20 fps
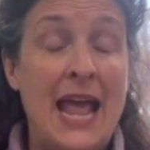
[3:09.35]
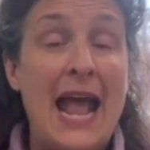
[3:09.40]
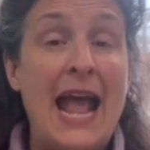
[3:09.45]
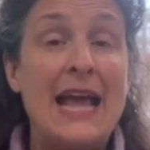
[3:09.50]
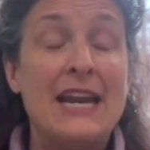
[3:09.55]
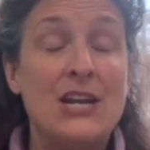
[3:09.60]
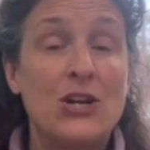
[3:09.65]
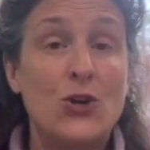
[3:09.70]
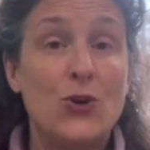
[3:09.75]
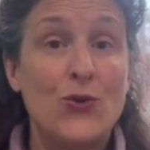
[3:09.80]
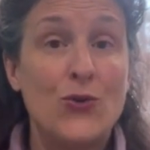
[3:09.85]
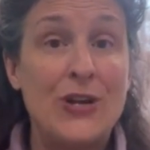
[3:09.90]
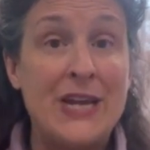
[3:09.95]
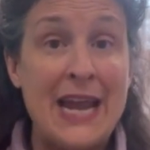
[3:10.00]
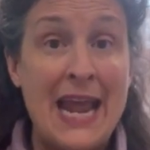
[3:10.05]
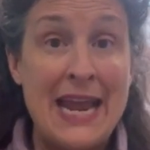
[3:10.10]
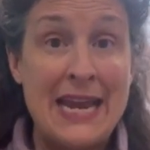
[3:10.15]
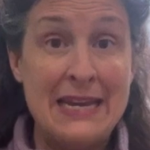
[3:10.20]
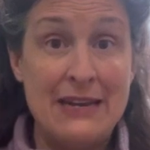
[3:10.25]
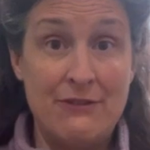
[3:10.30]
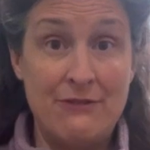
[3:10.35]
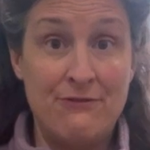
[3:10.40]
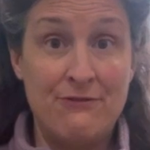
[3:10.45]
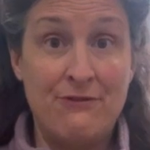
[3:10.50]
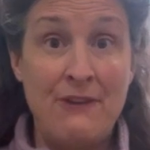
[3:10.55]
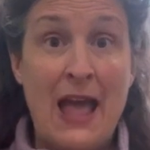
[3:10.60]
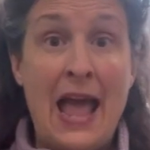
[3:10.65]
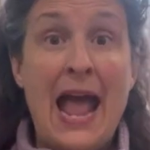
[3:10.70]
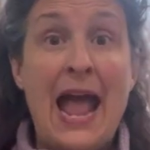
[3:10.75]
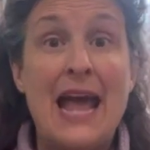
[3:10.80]
and a
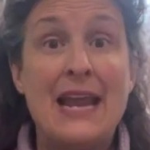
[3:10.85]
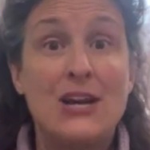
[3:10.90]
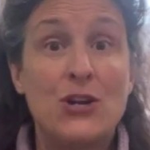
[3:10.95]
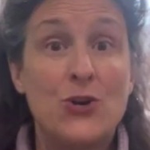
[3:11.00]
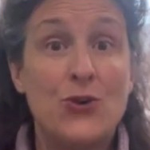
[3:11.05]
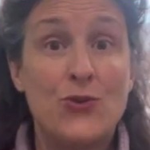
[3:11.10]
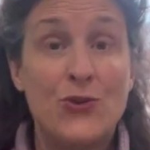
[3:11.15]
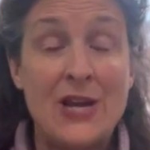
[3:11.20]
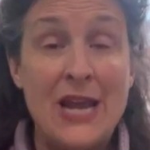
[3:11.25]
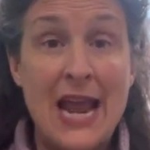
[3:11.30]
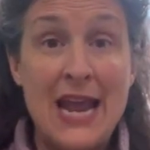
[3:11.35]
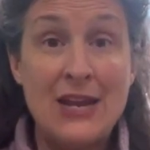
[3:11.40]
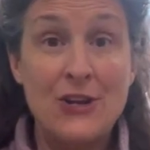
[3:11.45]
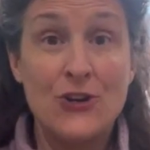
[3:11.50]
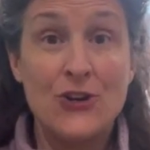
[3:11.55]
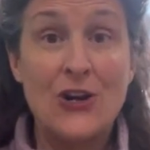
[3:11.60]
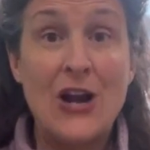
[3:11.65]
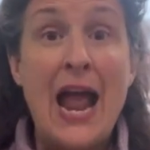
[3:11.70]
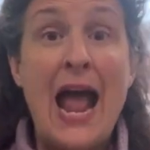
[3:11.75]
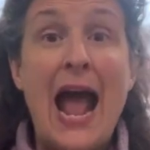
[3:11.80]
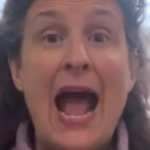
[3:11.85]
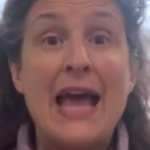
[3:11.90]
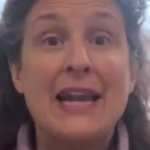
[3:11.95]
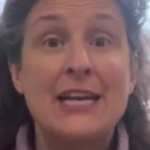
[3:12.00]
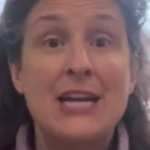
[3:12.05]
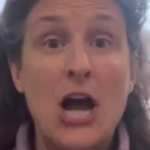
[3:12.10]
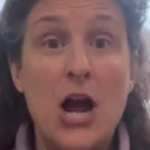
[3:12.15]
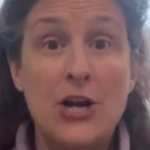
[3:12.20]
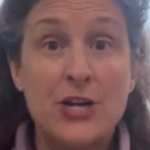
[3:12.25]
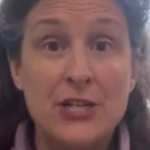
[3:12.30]
creative and a creator and
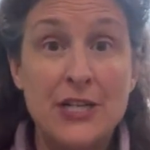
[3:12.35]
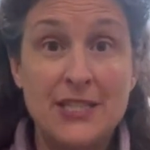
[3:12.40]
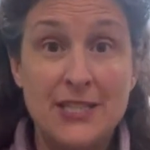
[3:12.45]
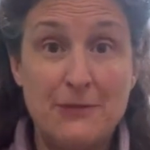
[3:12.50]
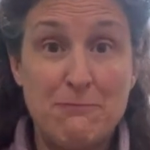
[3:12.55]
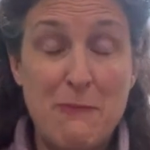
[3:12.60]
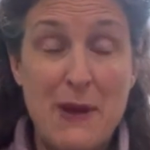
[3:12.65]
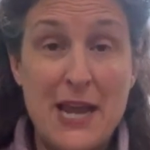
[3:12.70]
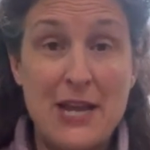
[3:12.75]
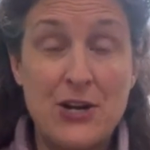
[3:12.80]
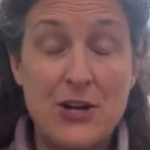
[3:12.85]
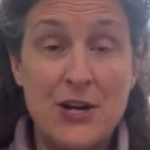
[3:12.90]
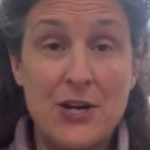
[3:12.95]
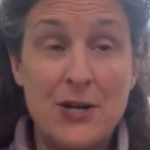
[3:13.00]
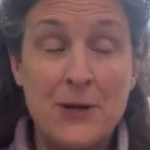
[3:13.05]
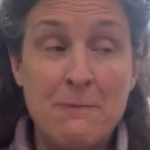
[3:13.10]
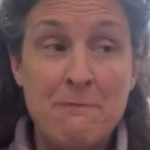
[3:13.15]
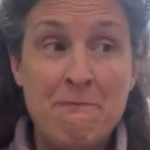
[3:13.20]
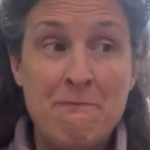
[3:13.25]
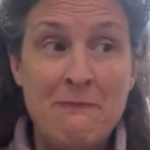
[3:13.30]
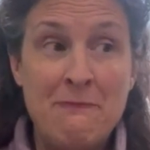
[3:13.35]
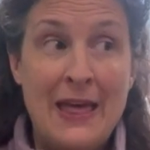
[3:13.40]
an artist maker,